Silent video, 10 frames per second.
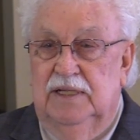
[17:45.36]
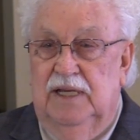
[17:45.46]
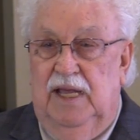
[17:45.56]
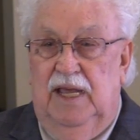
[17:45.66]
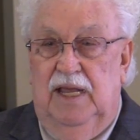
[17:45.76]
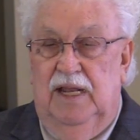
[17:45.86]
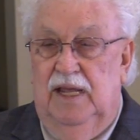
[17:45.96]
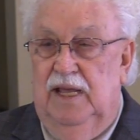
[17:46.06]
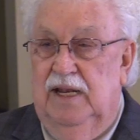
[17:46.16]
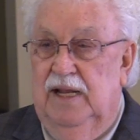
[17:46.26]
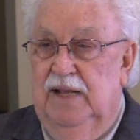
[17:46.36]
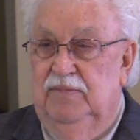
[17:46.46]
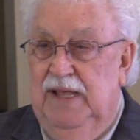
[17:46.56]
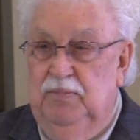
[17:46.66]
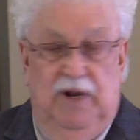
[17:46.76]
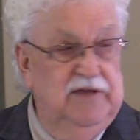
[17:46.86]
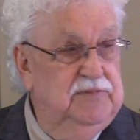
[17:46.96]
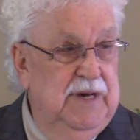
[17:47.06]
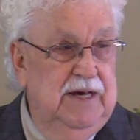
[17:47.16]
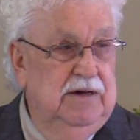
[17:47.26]
And, and that, that
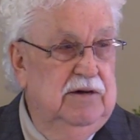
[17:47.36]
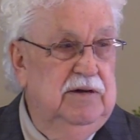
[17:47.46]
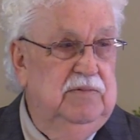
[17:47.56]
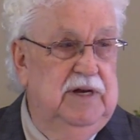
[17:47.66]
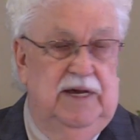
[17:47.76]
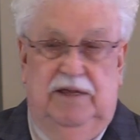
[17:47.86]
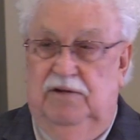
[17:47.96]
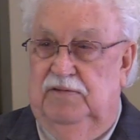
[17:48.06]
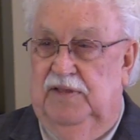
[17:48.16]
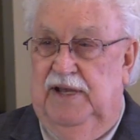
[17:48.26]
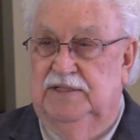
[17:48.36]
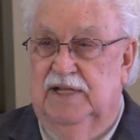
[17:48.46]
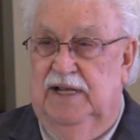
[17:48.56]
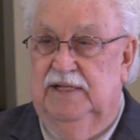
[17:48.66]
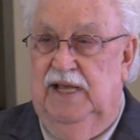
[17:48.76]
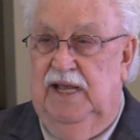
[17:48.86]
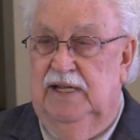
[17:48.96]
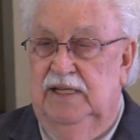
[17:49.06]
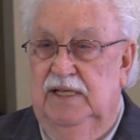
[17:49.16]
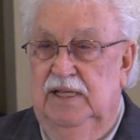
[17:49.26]
blessed my heart when I hear things like that.